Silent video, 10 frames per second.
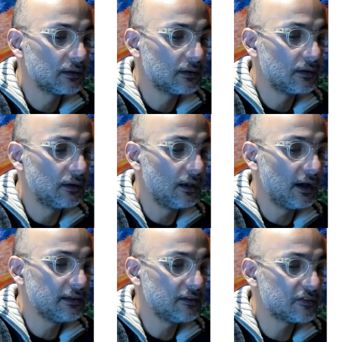
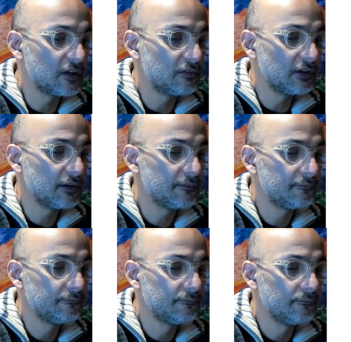97,
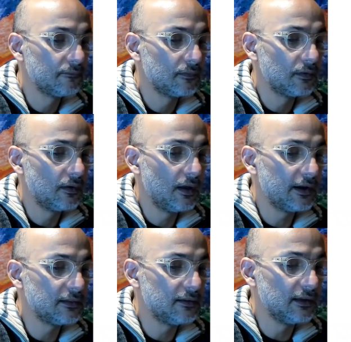
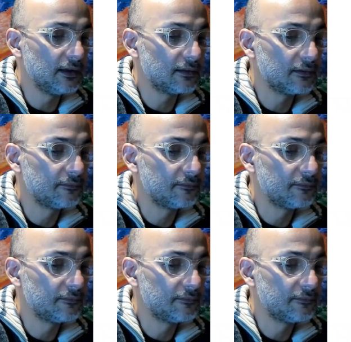98,